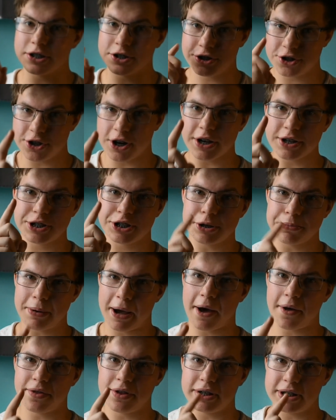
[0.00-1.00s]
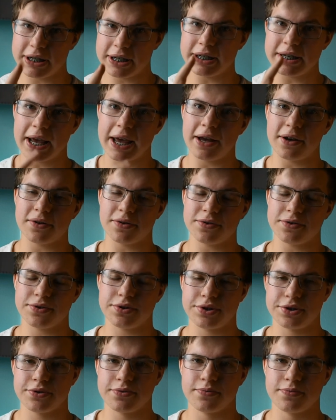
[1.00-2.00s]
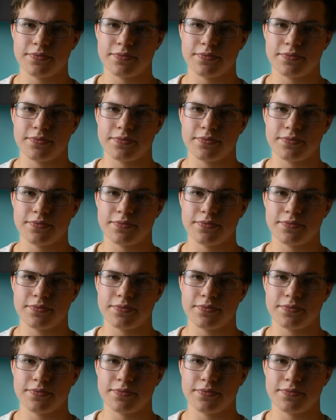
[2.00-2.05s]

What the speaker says: just about the details.